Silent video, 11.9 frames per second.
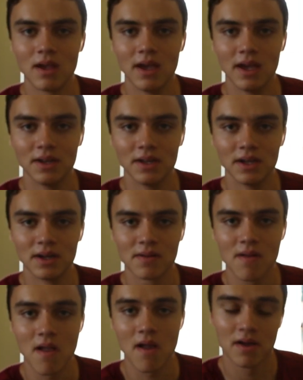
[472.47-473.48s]
and
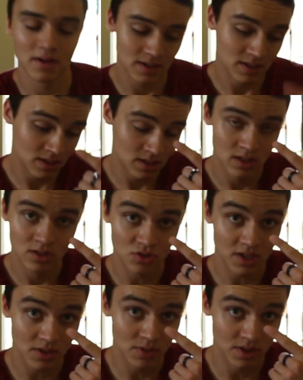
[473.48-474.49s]

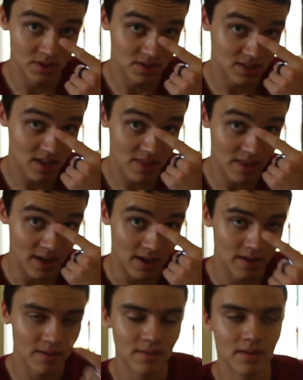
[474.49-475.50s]
try and get rid of this
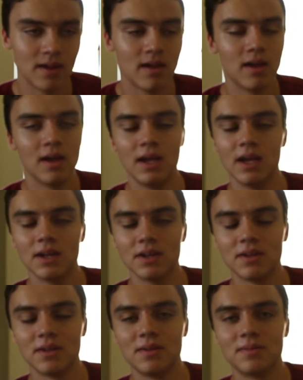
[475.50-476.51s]
thing and